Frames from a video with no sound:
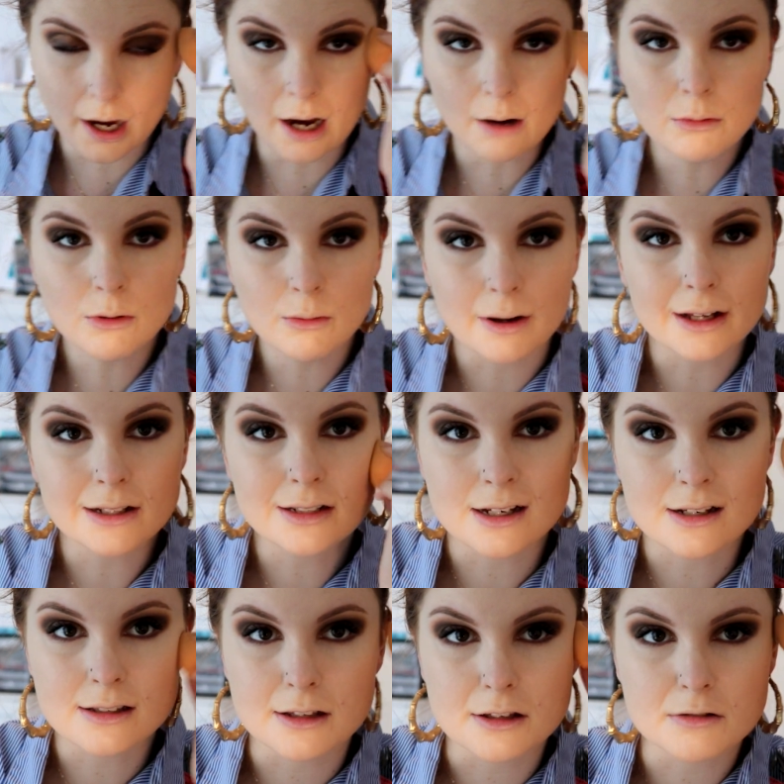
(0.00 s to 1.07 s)
I will wear
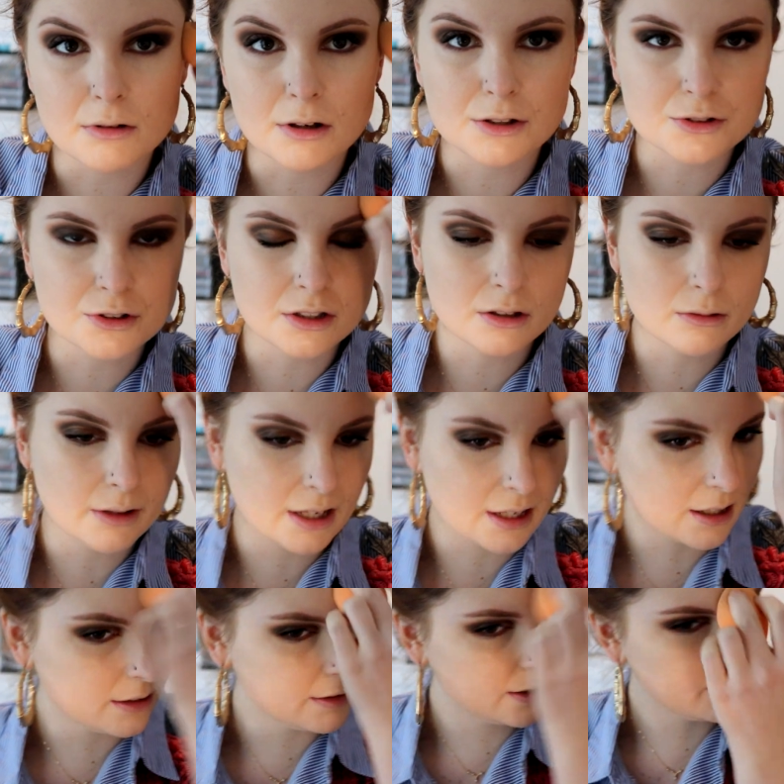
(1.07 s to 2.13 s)
test this one during the
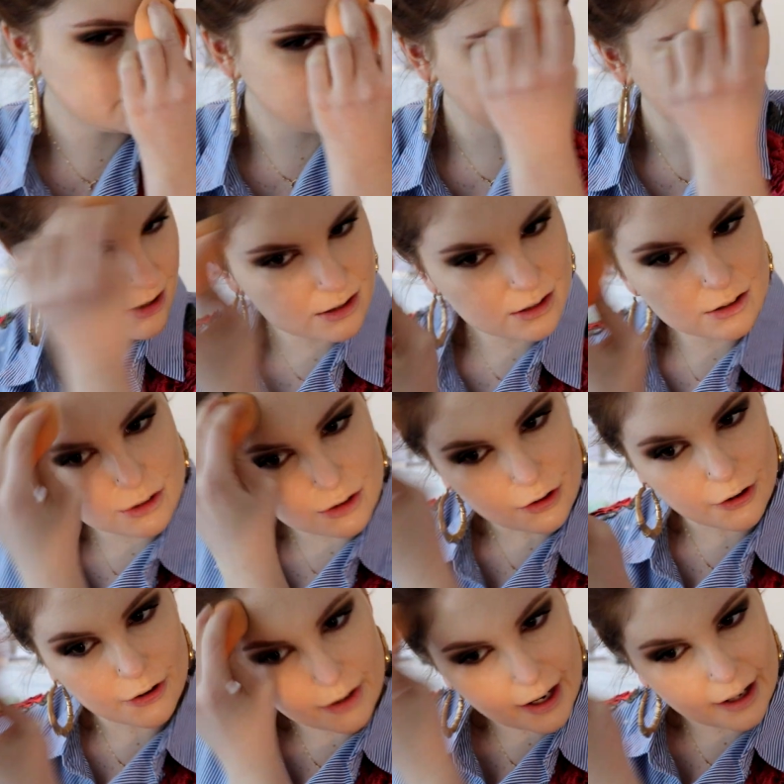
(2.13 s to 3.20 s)
week and let you guys
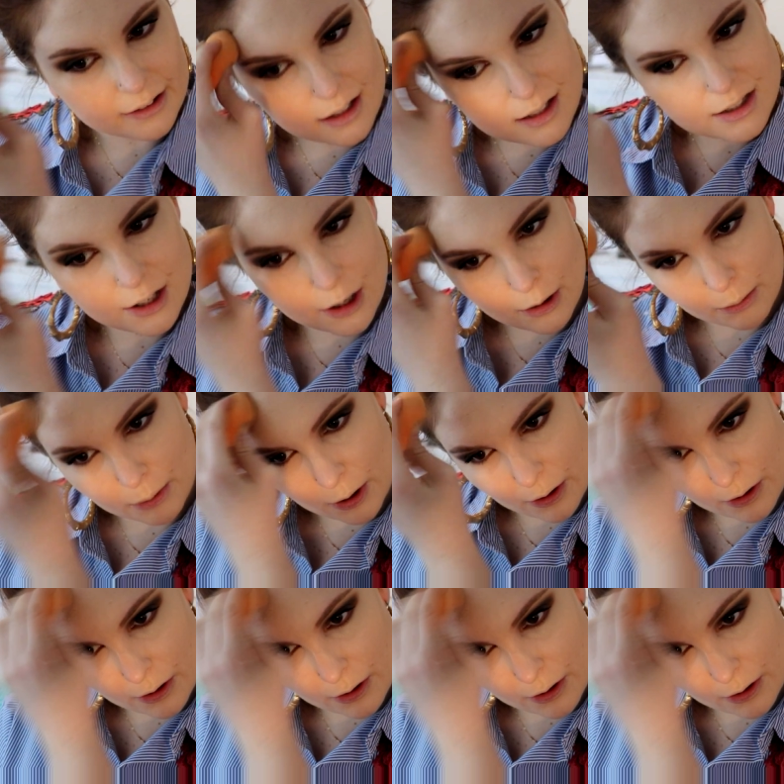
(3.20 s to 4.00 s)
know how the serum